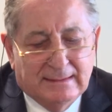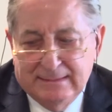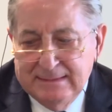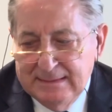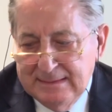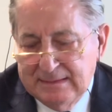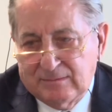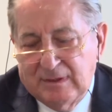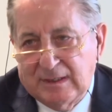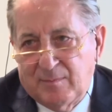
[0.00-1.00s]
is different
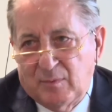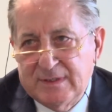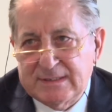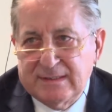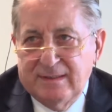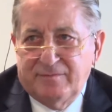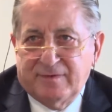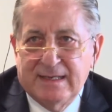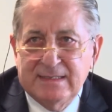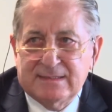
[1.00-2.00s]
compared to what
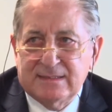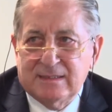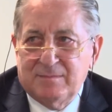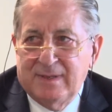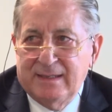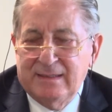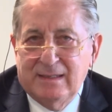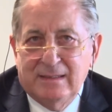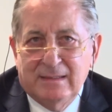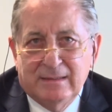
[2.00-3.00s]
it is, say, in
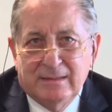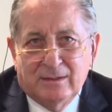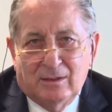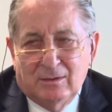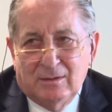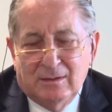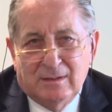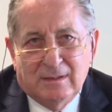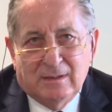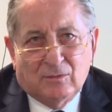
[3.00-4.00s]
France or
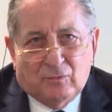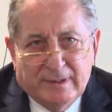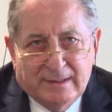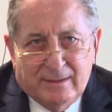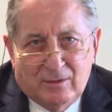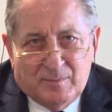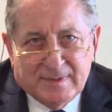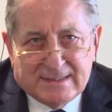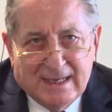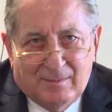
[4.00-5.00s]
Germany.
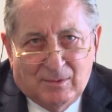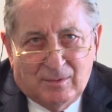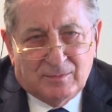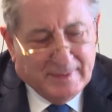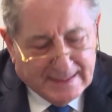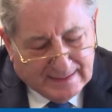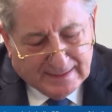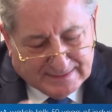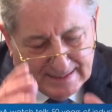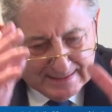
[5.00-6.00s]
People
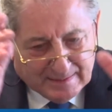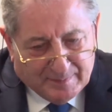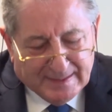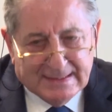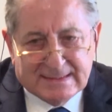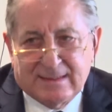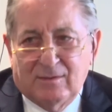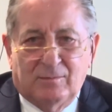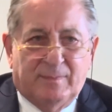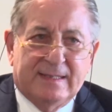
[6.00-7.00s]
here
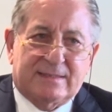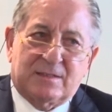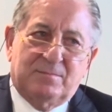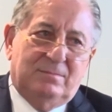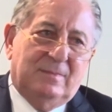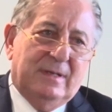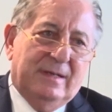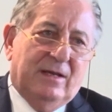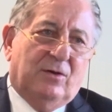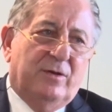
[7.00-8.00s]

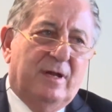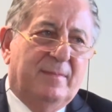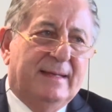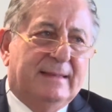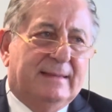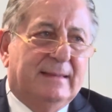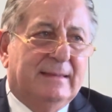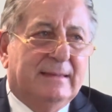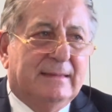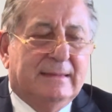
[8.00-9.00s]
erroneously
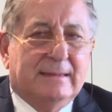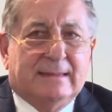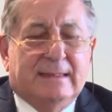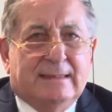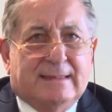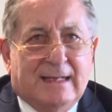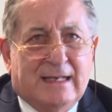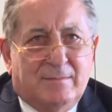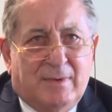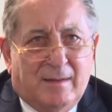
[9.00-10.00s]
think that
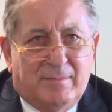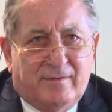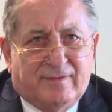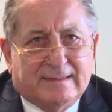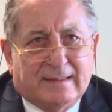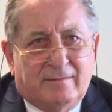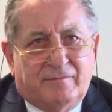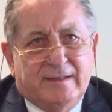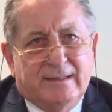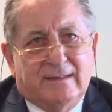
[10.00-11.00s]
Italian industry was
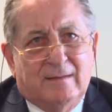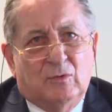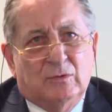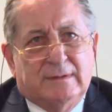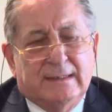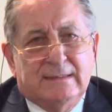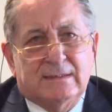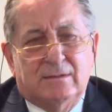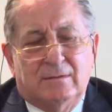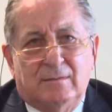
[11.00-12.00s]
built by
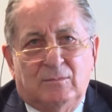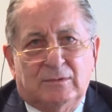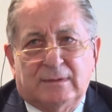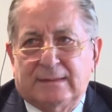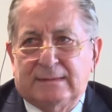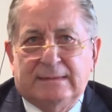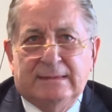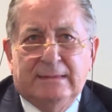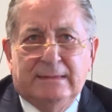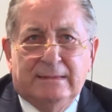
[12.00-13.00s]
companies such as
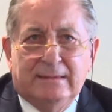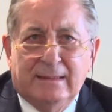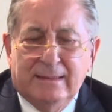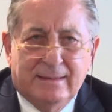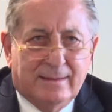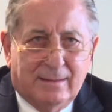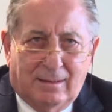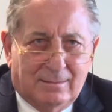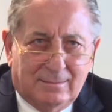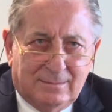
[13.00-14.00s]
Fiat,
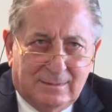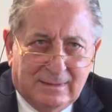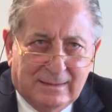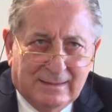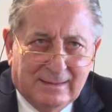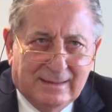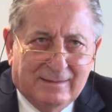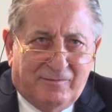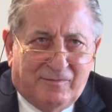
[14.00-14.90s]
Montecatini,